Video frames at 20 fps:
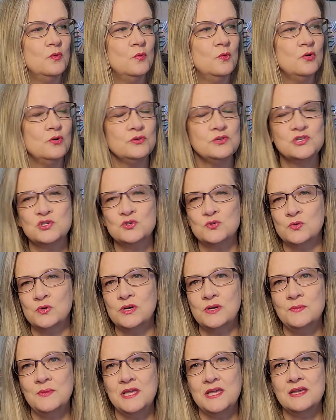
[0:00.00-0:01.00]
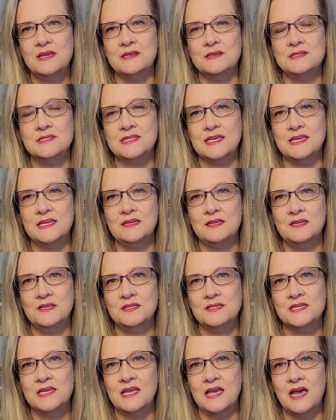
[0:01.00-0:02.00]
world story because it
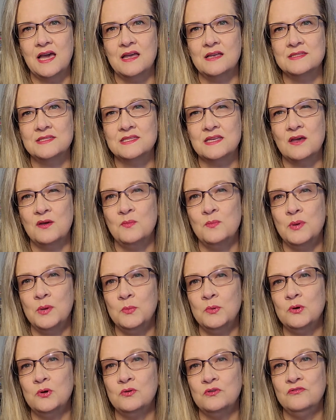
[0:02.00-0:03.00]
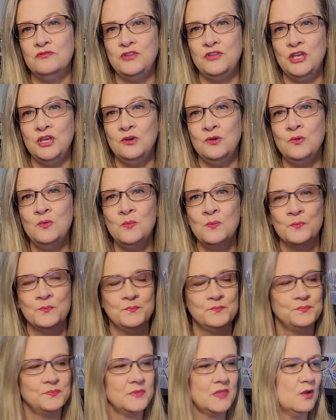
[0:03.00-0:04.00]
has a biblical view,
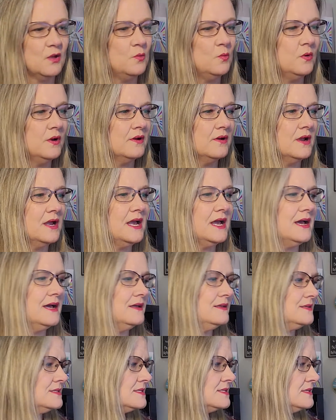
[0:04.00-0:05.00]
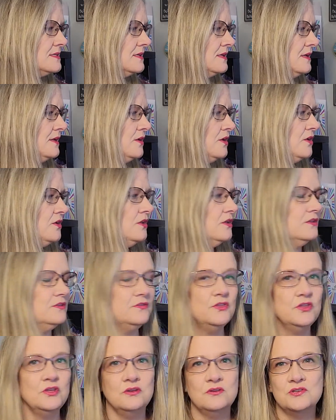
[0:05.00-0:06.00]
whereas
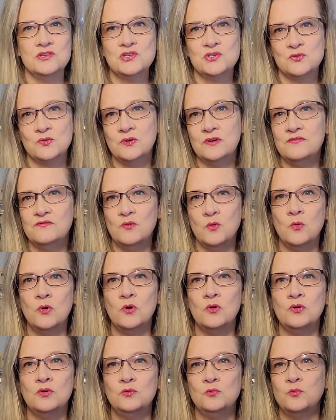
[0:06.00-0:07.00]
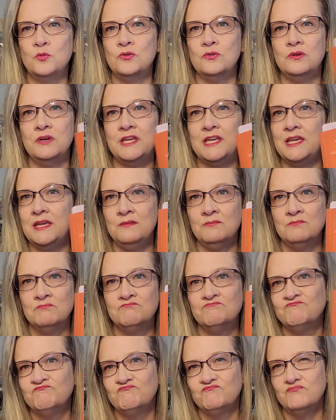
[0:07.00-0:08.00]
the story of the world really
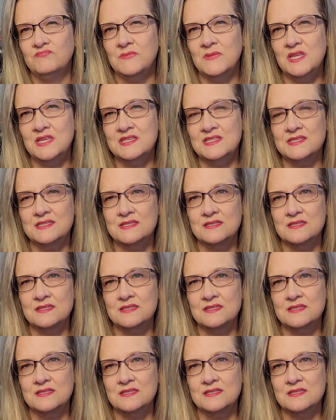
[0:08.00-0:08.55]
is